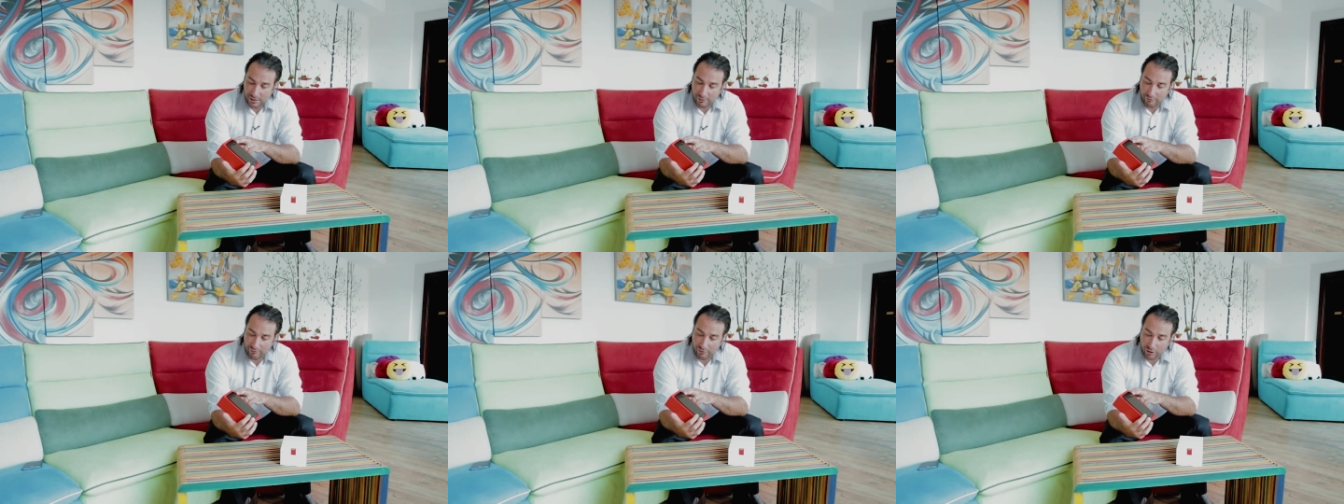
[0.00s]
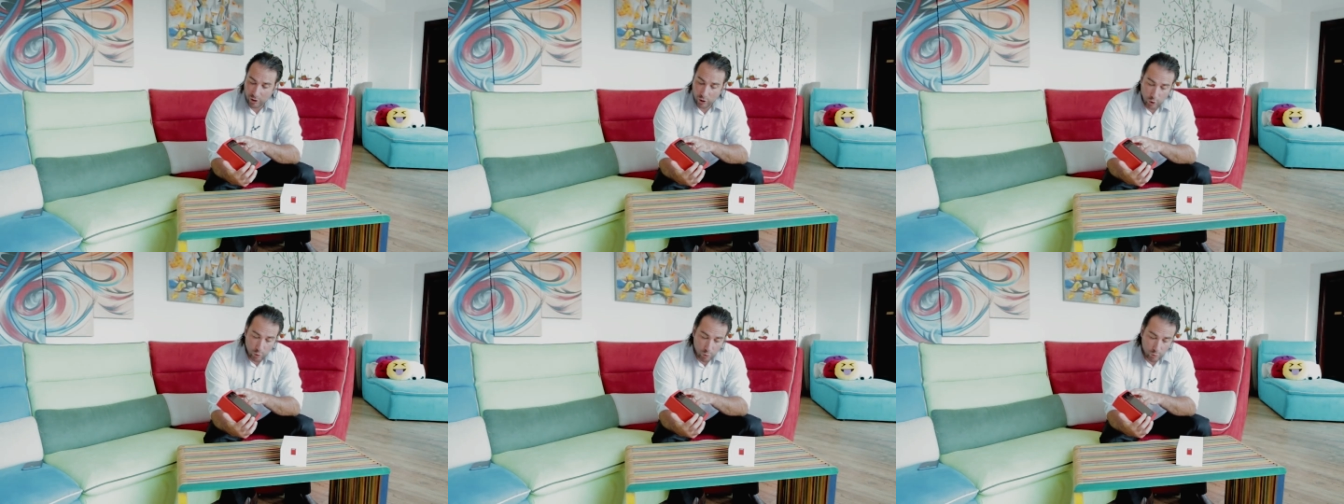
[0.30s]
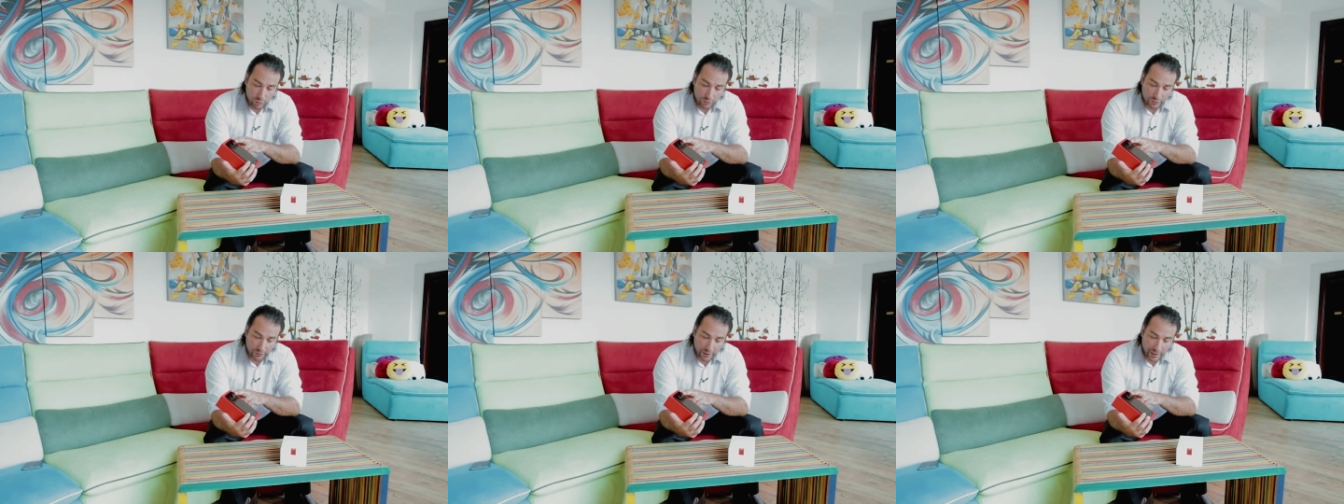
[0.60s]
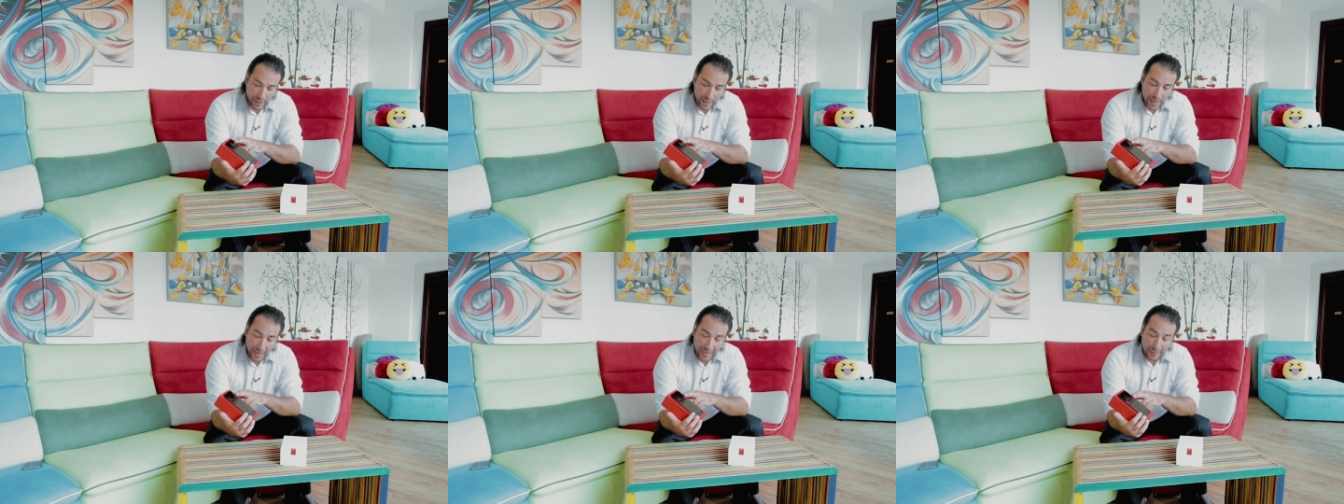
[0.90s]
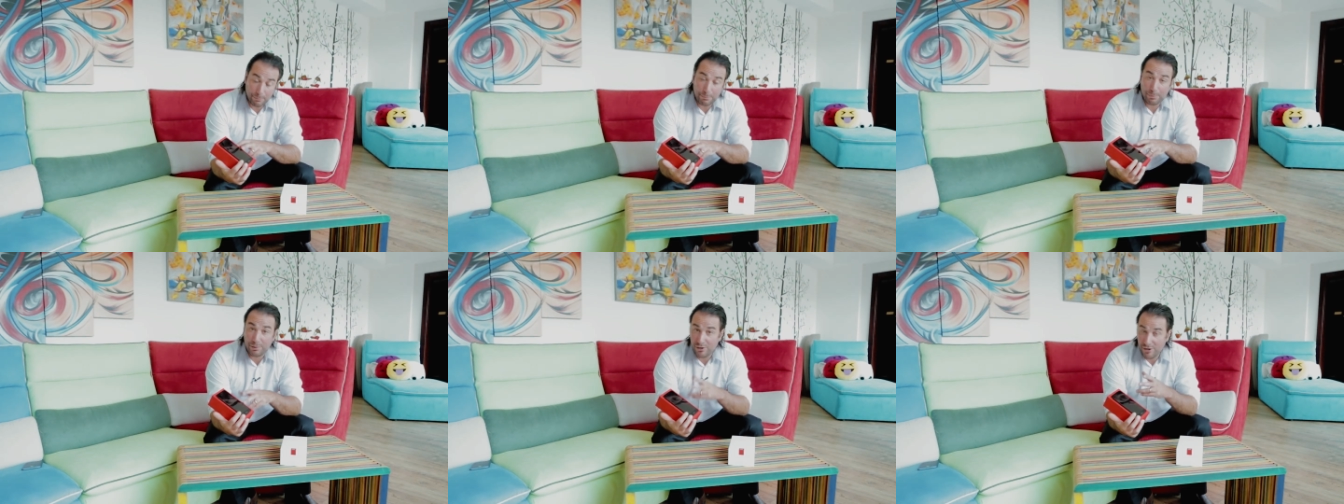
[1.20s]
include
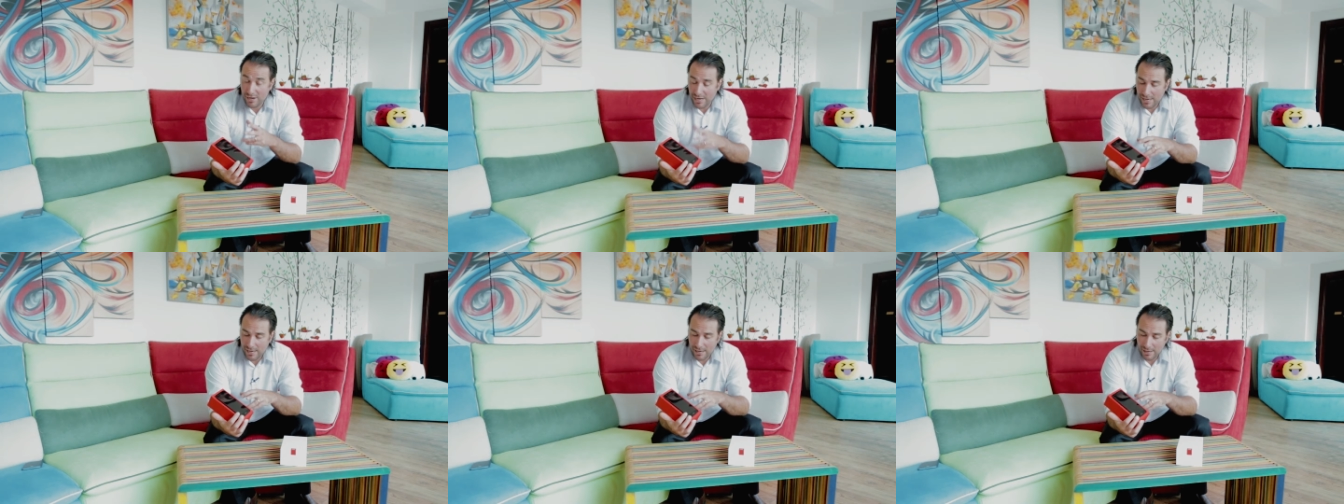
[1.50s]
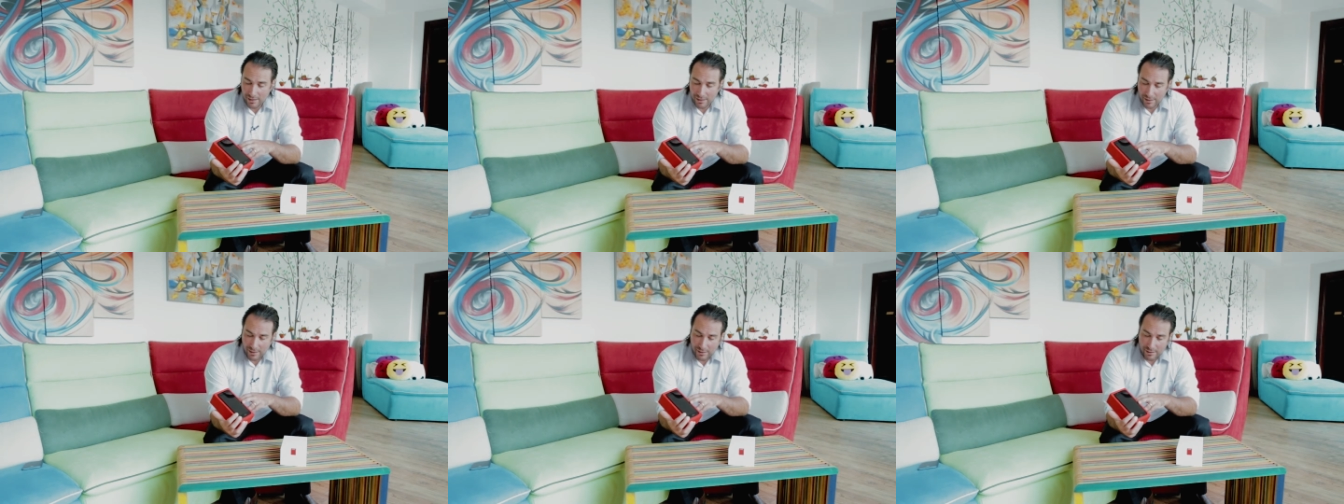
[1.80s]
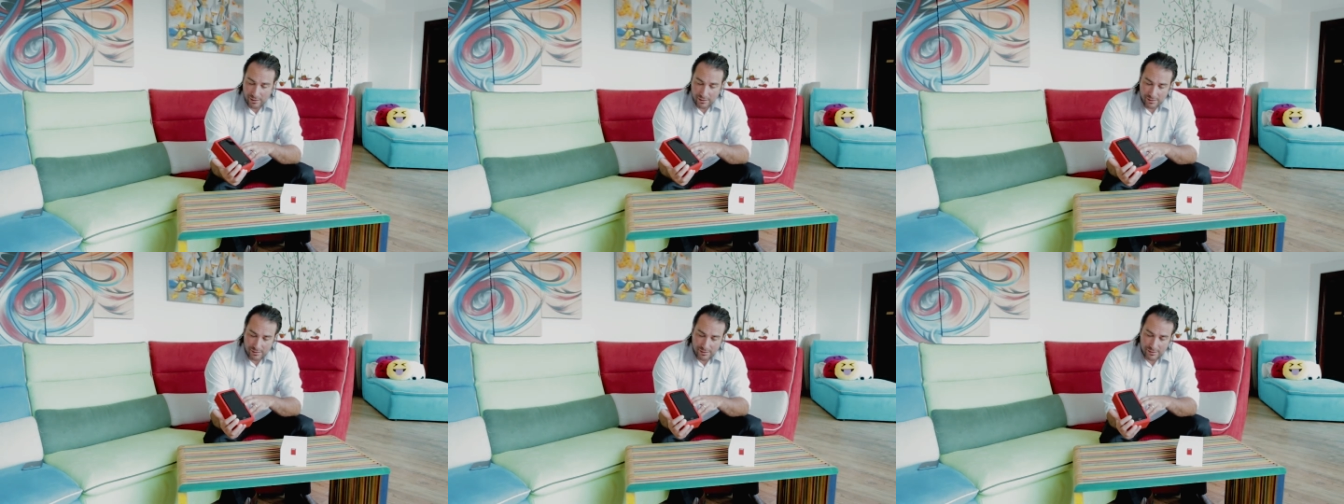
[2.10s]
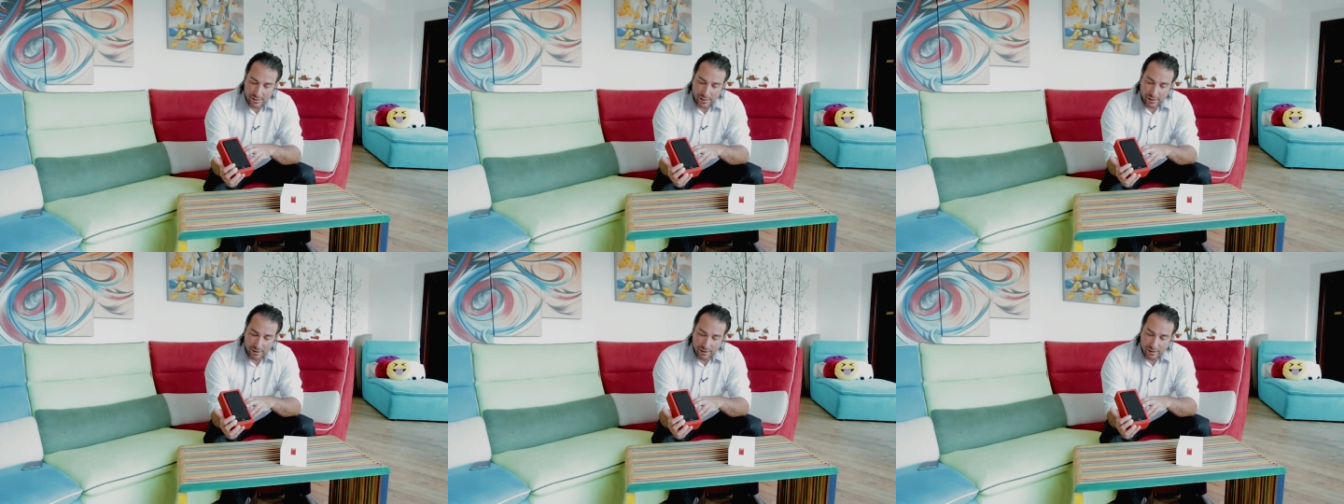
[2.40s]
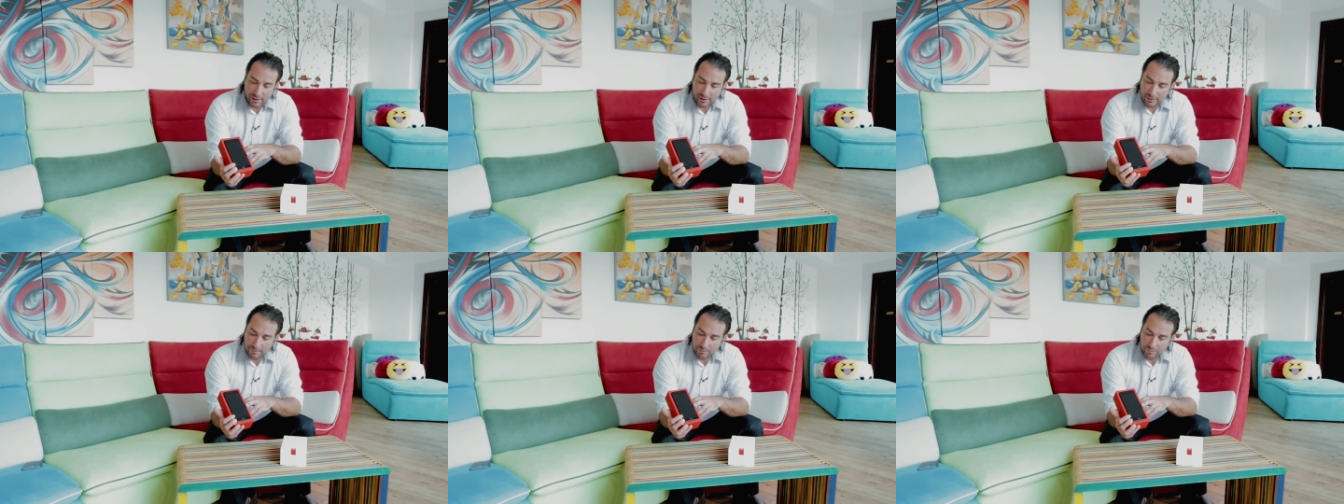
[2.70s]
a pre
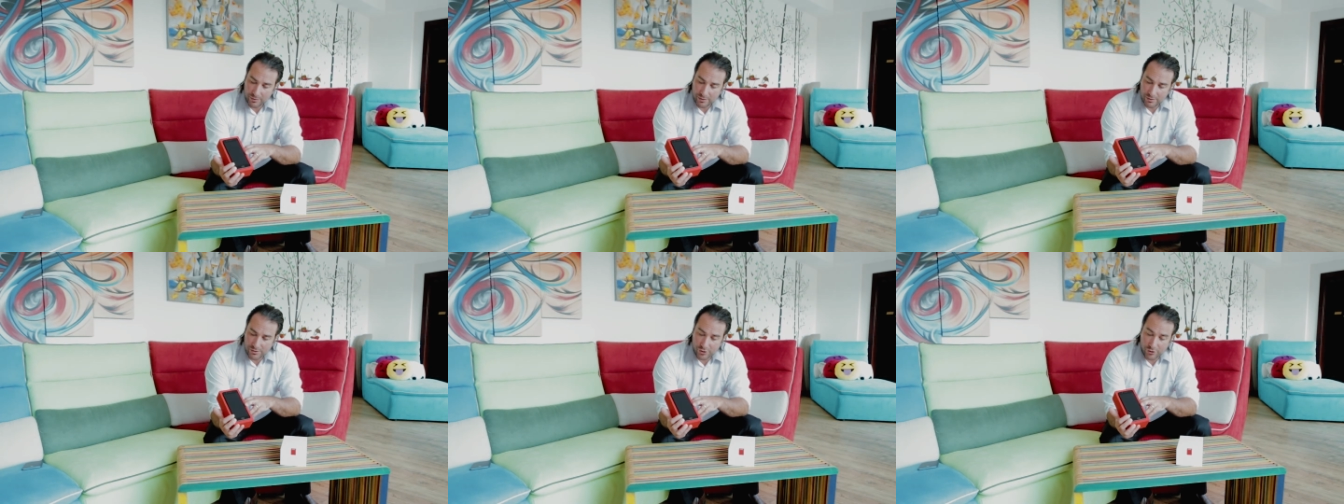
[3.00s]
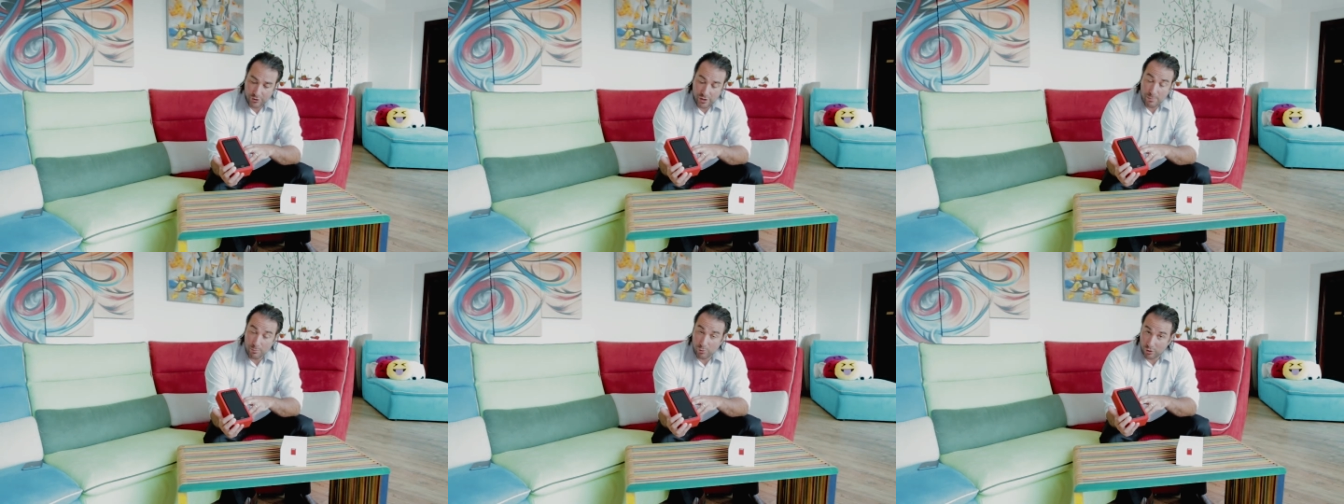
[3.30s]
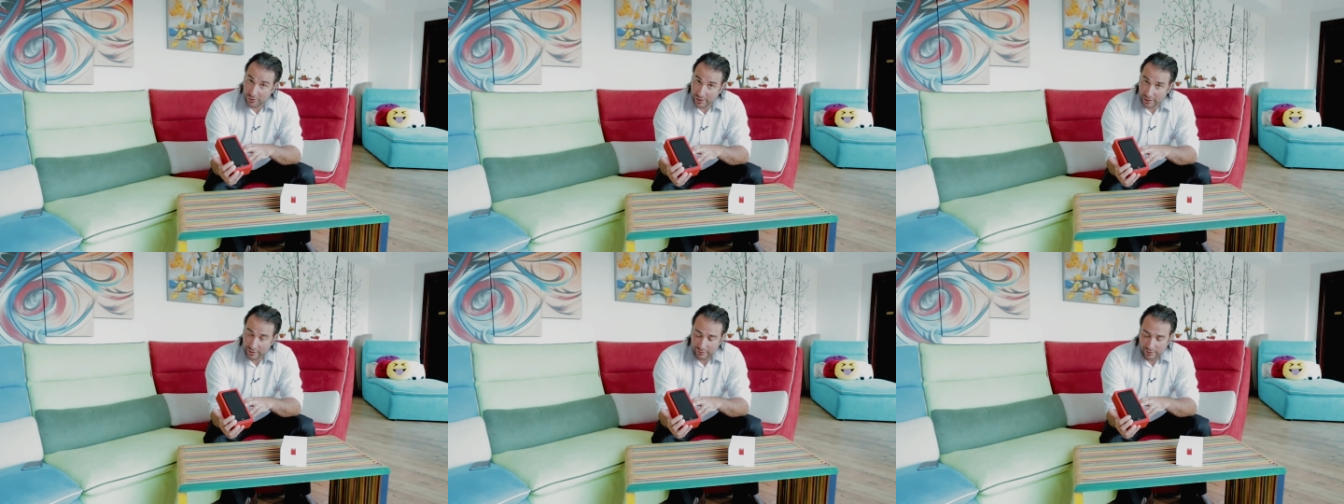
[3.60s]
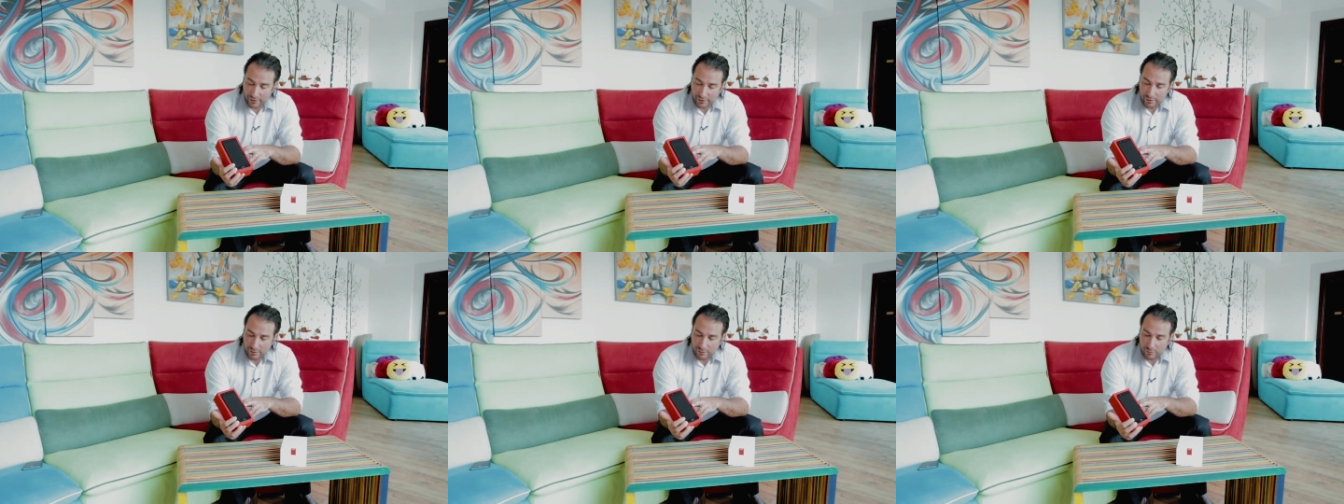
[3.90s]
stack screen protector,